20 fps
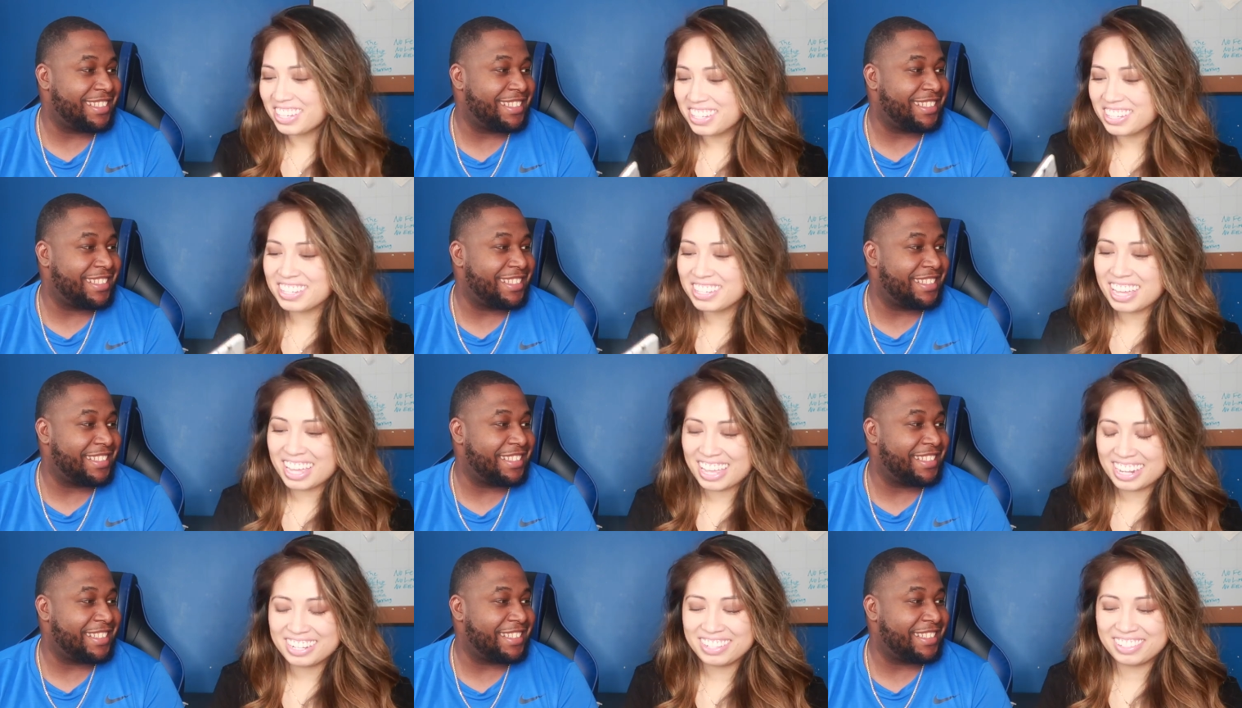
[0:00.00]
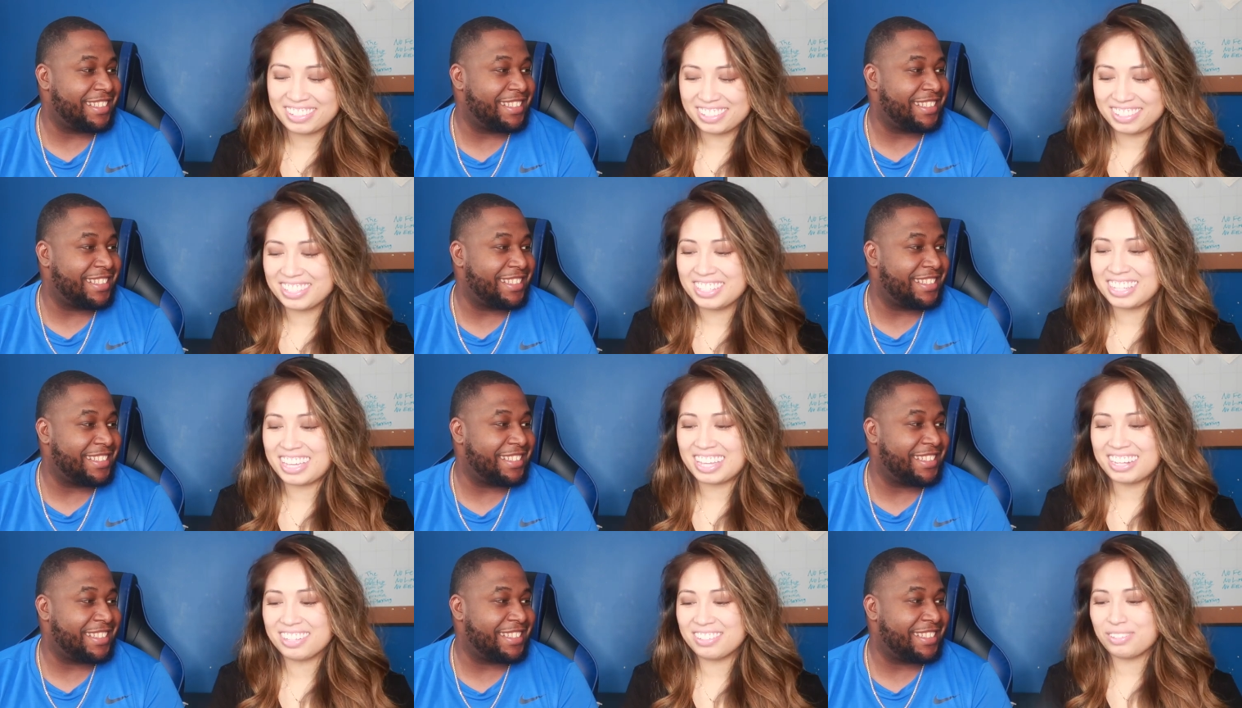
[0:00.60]
Speaker 1: Yeah, you
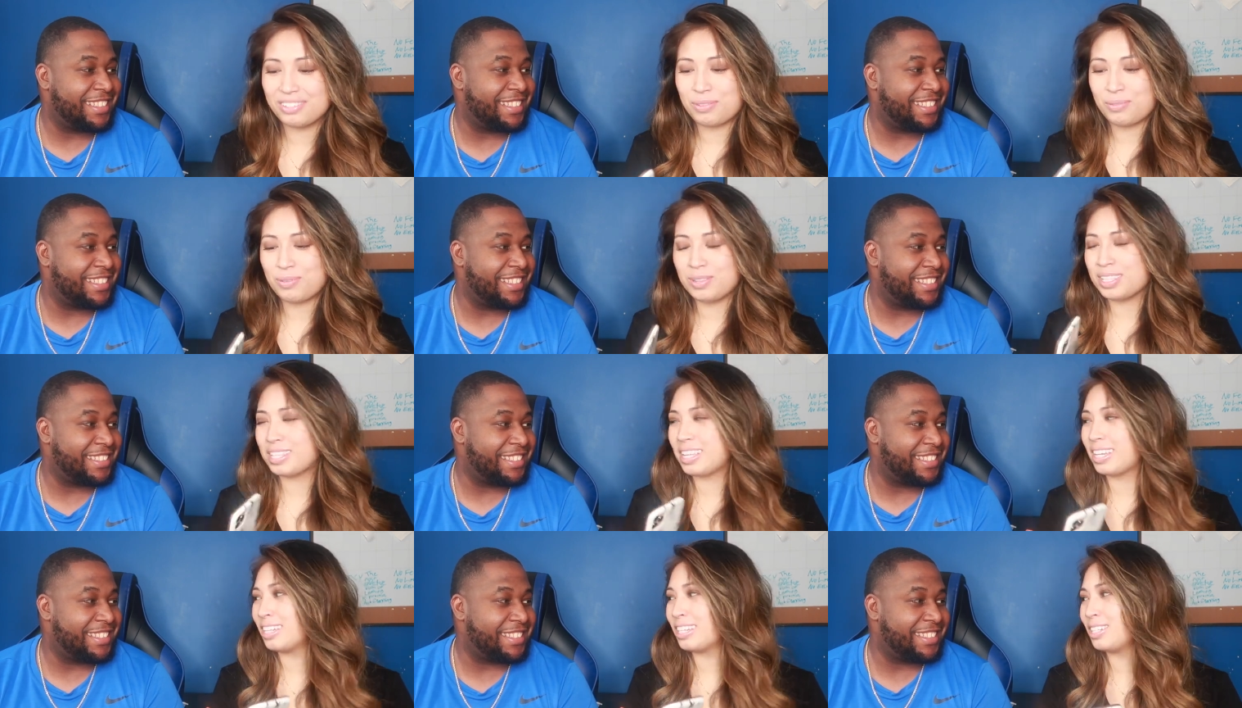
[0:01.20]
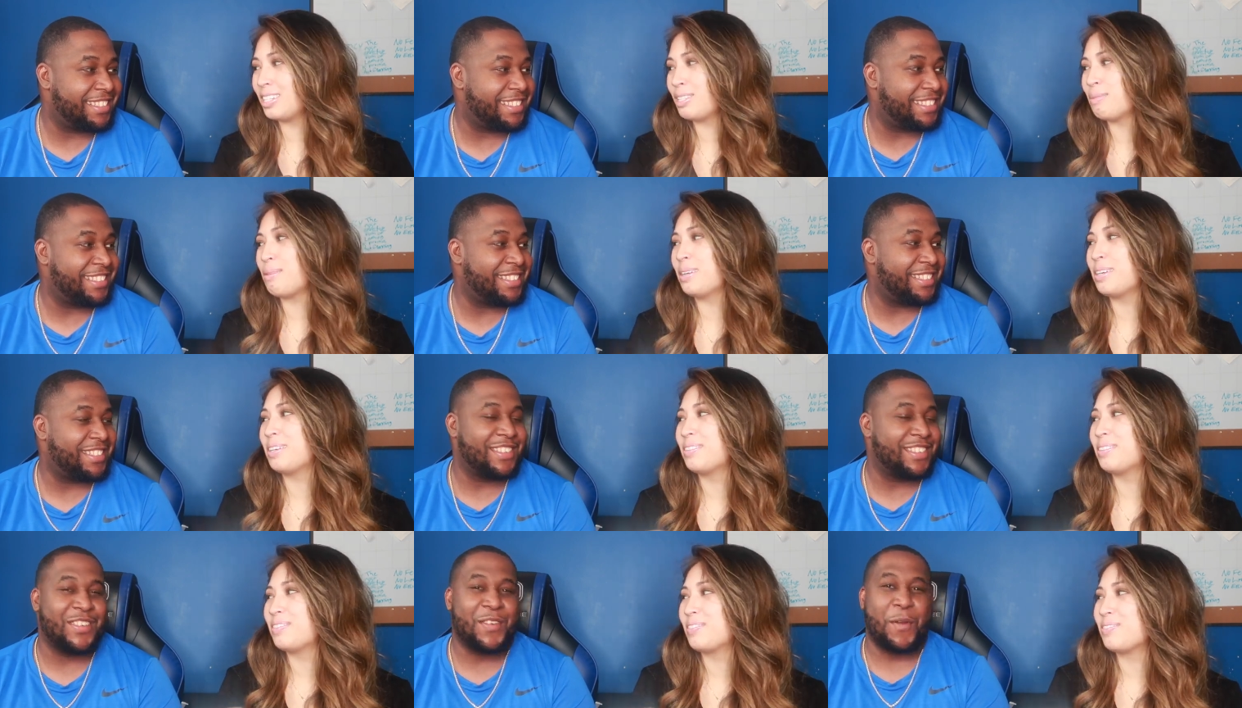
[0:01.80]
got one second to
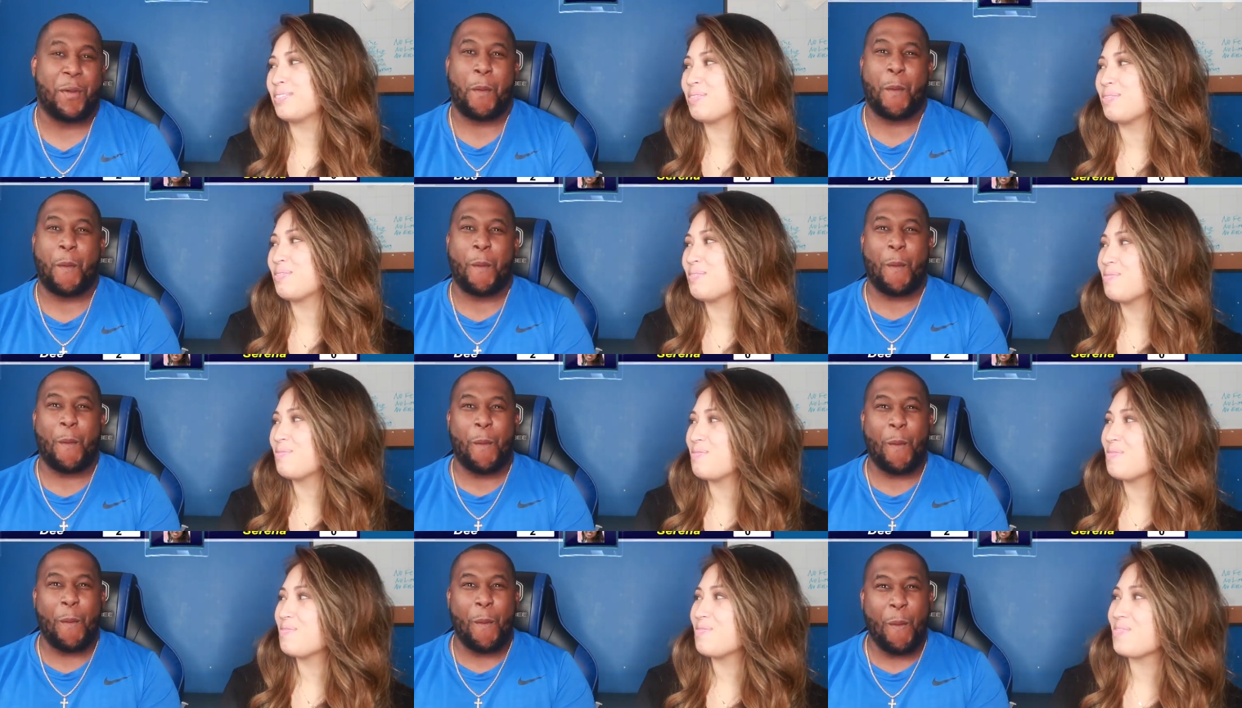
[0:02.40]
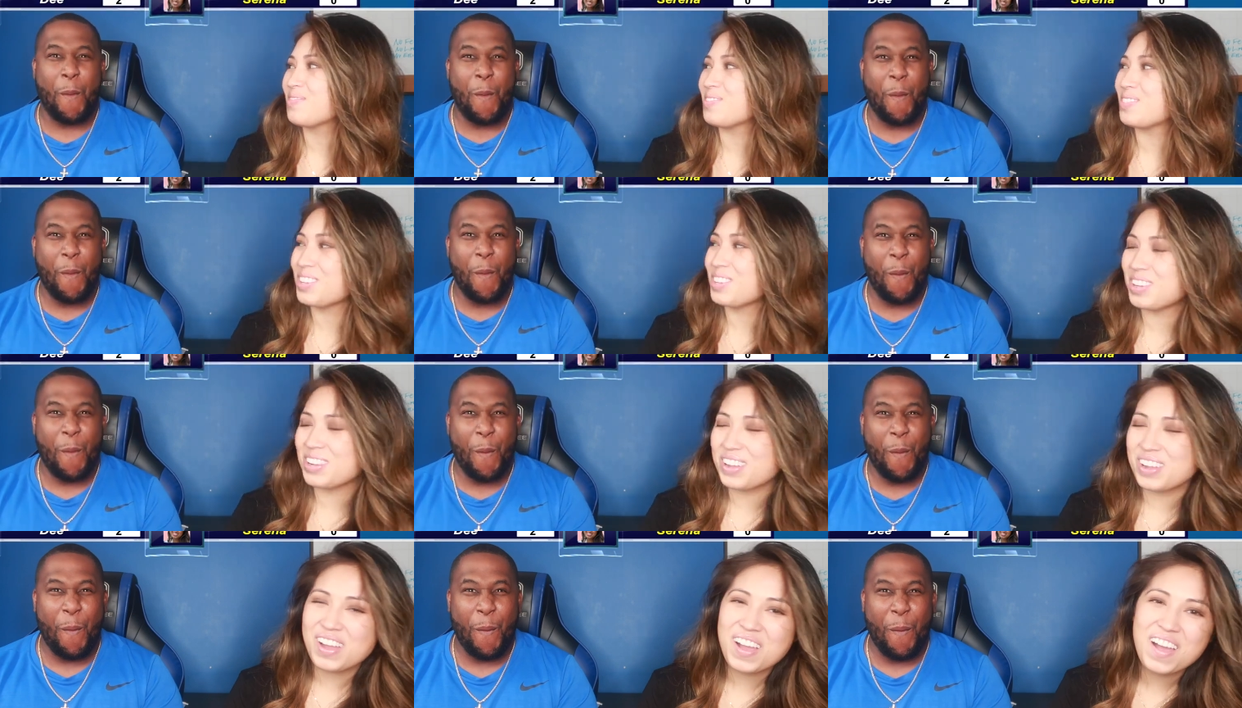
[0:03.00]
spare.
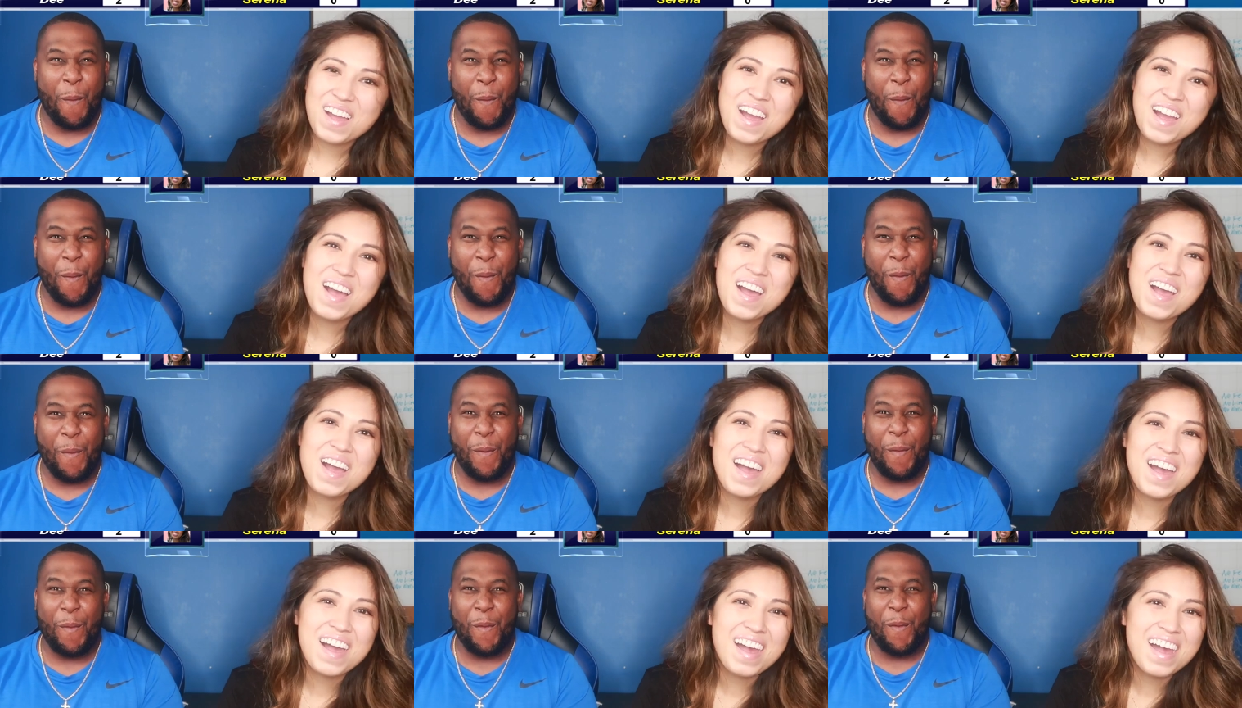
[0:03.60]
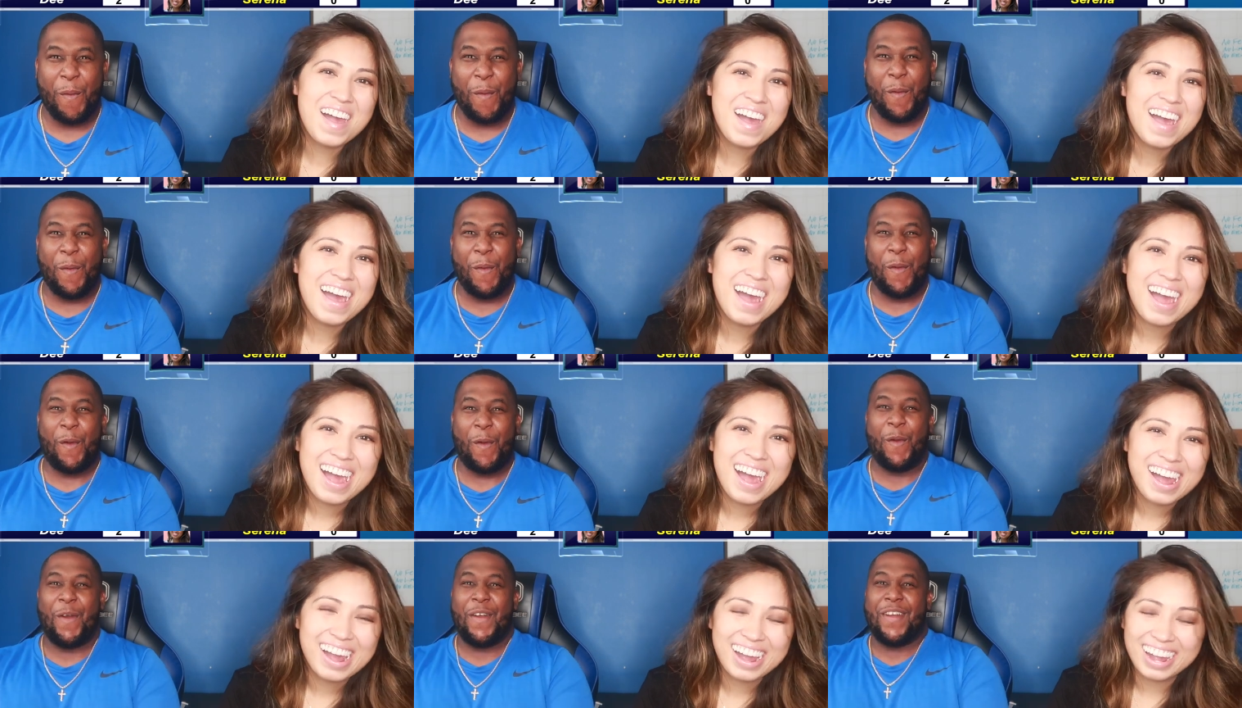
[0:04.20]

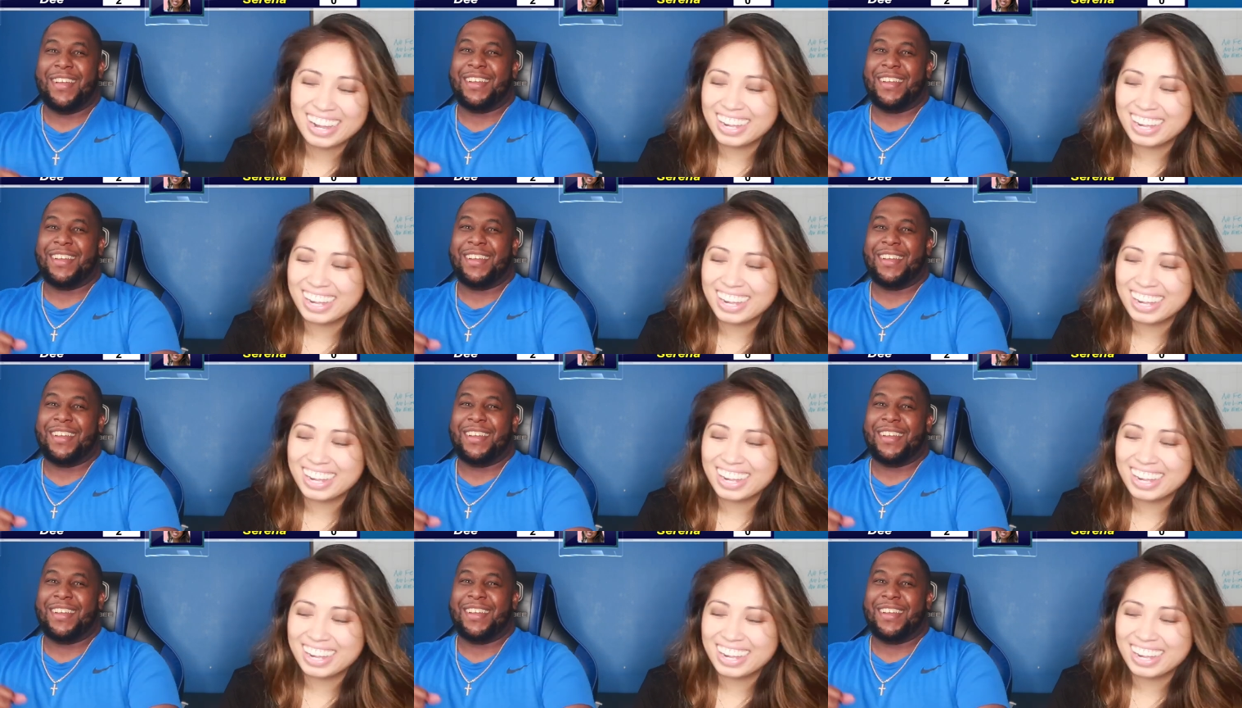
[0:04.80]
Oh!